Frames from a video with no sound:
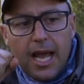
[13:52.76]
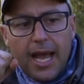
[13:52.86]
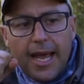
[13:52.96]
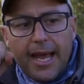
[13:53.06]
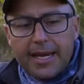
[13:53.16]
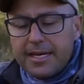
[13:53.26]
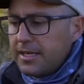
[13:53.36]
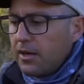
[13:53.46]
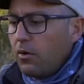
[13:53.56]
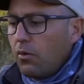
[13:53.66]
And
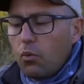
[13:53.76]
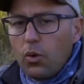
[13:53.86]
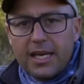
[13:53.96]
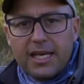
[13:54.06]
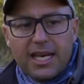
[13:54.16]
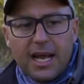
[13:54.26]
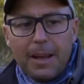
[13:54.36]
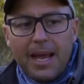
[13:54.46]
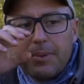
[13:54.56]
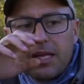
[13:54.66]
what ended up
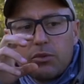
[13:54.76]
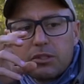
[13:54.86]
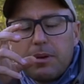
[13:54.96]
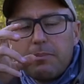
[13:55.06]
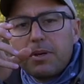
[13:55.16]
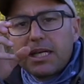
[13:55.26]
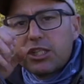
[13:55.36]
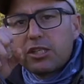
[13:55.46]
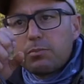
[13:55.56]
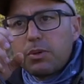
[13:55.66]
happening was my
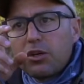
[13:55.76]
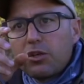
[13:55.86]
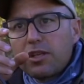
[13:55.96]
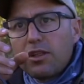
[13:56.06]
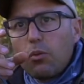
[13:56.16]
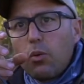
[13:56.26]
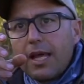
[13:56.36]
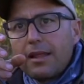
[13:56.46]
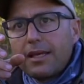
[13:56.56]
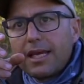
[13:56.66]
pictures, because of the way
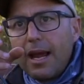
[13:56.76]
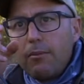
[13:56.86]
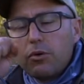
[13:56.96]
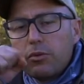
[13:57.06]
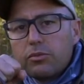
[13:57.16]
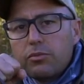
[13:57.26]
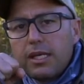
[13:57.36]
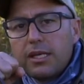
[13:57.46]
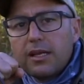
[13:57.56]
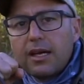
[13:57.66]
the camera was
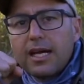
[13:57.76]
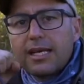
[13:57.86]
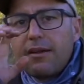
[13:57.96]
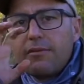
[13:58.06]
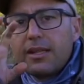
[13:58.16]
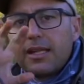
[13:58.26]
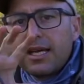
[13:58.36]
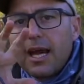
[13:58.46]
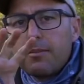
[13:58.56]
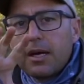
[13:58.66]
reading the light, everything
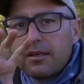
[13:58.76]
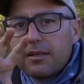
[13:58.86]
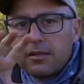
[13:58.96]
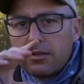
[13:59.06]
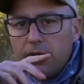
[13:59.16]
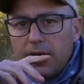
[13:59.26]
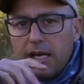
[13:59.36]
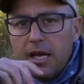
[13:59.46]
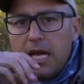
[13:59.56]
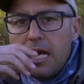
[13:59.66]
came out a little green.
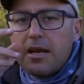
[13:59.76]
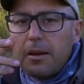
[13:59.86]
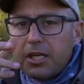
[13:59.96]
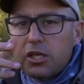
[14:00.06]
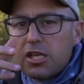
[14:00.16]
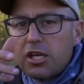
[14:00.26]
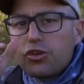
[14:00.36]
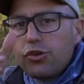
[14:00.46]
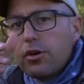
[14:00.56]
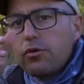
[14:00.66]
Now, because I
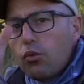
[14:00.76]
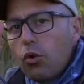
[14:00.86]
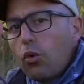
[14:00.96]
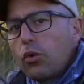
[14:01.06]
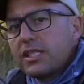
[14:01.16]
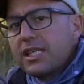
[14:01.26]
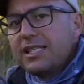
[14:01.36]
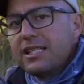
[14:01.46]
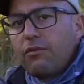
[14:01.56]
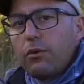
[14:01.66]
shoot in RAW, it's
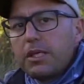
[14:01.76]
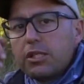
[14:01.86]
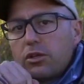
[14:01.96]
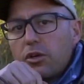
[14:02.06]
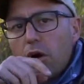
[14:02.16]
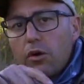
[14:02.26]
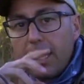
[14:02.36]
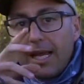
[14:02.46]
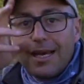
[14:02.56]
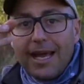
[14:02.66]
easy for me to go
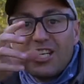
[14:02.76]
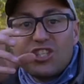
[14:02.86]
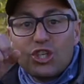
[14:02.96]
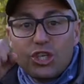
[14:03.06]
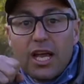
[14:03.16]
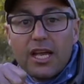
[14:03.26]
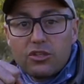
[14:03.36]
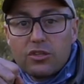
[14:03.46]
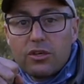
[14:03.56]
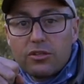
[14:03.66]
in and
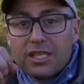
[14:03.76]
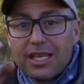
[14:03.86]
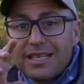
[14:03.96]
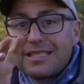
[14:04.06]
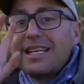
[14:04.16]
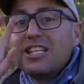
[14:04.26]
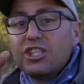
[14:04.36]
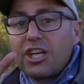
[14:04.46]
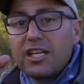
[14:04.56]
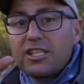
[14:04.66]
change those settings and
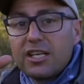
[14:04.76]
change